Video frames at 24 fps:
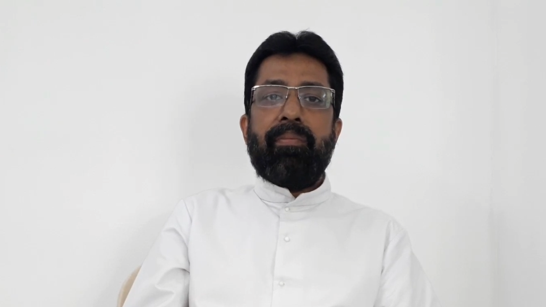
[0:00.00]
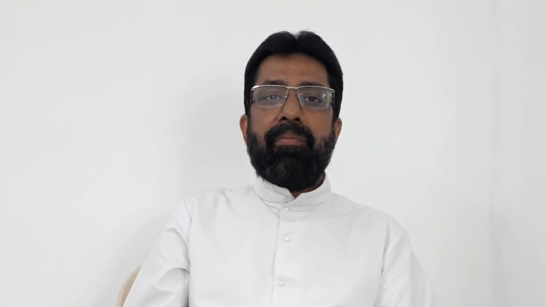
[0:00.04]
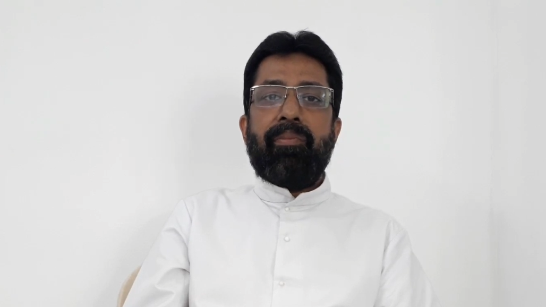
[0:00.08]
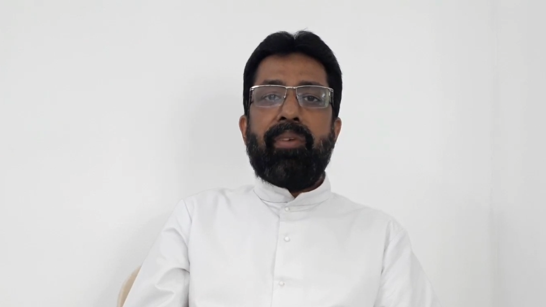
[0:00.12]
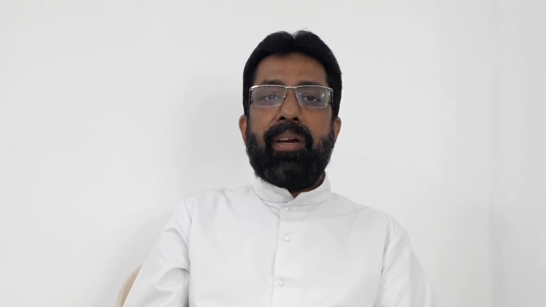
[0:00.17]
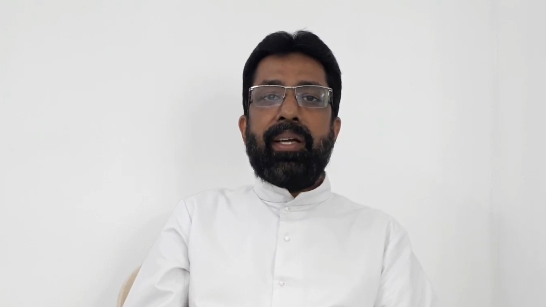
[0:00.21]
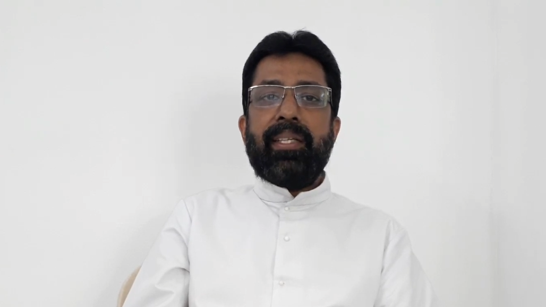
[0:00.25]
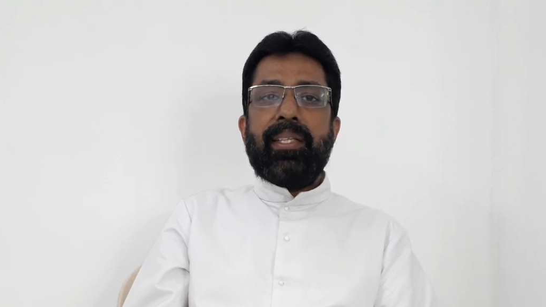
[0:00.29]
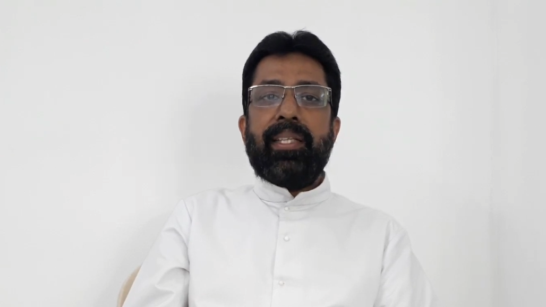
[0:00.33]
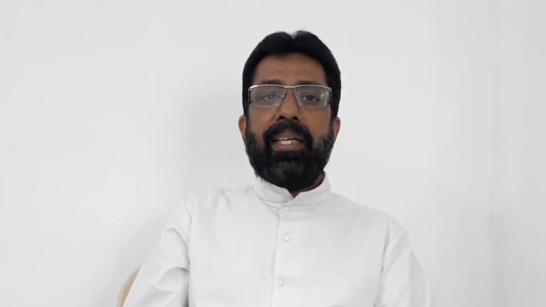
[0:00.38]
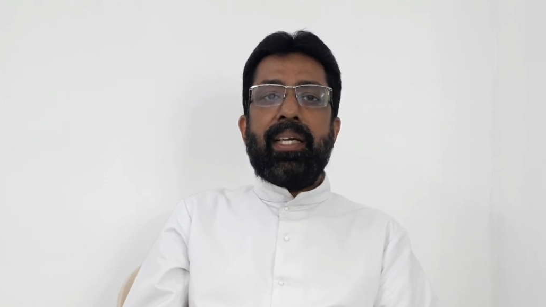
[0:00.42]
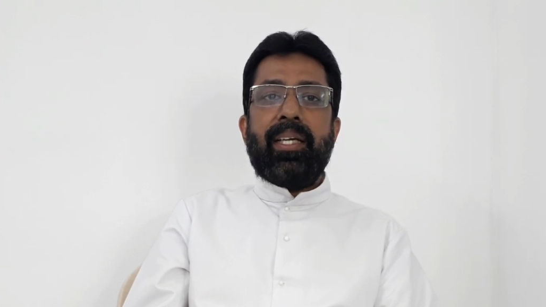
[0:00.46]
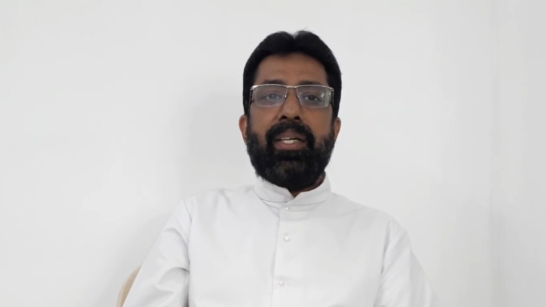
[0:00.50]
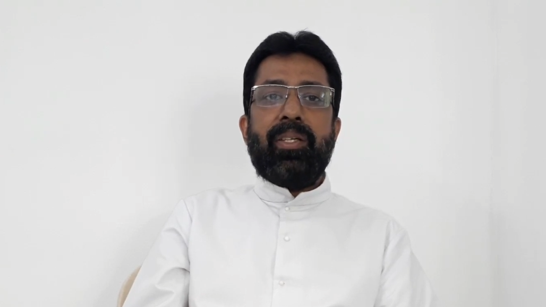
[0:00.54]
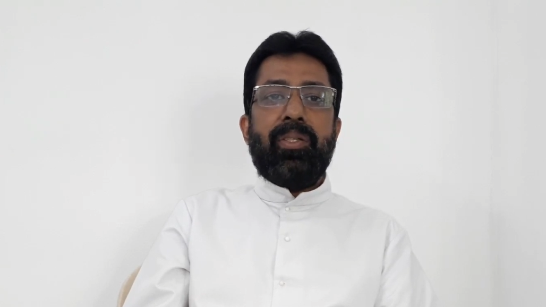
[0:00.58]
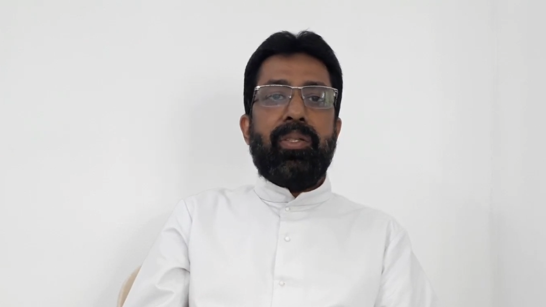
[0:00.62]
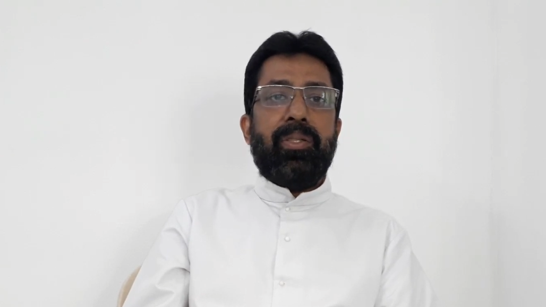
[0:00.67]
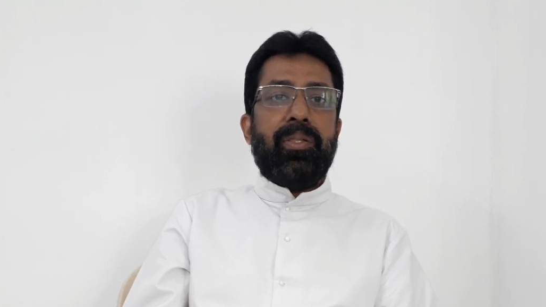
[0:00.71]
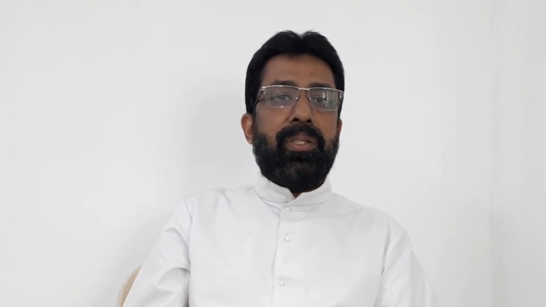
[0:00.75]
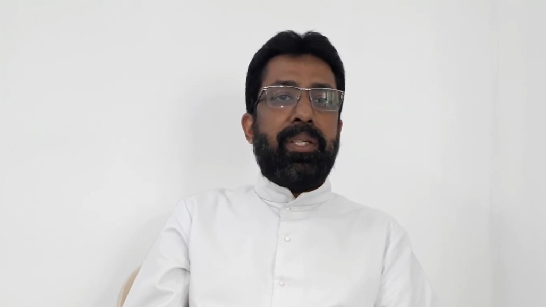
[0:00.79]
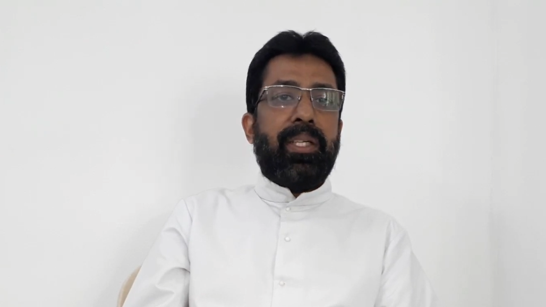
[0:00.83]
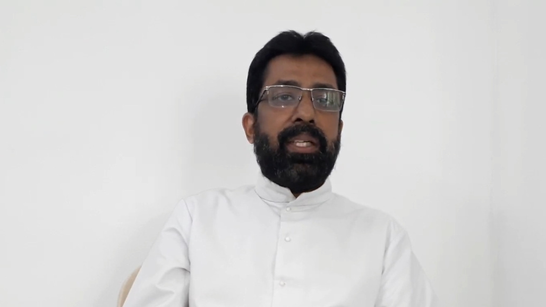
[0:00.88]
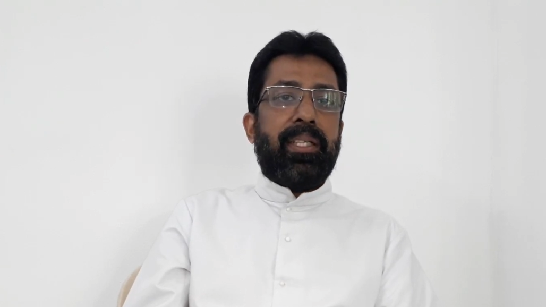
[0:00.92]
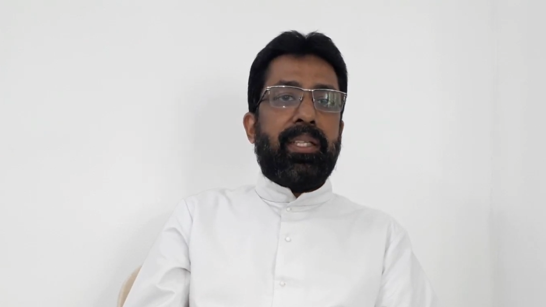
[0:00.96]
What they
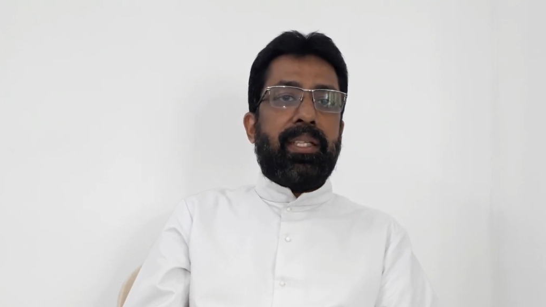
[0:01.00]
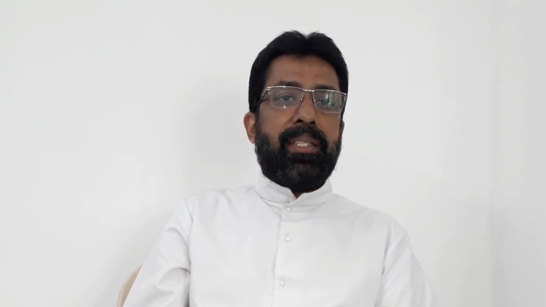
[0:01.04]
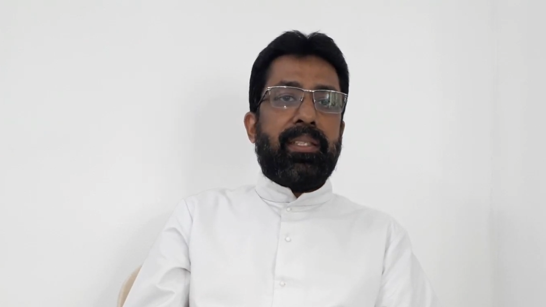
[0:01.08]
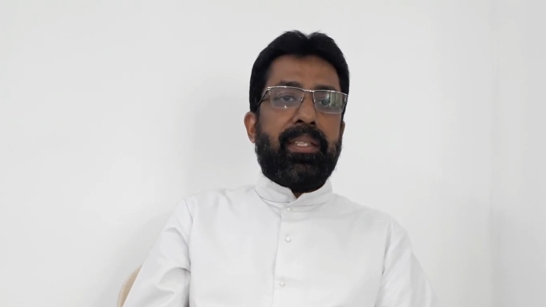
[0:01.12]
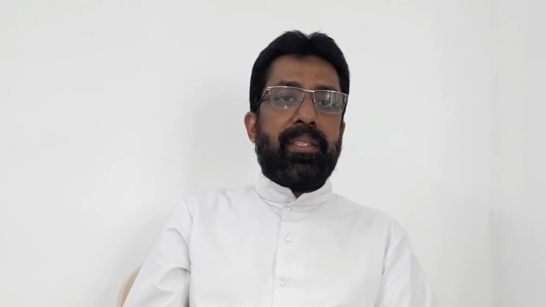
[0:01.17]
do in the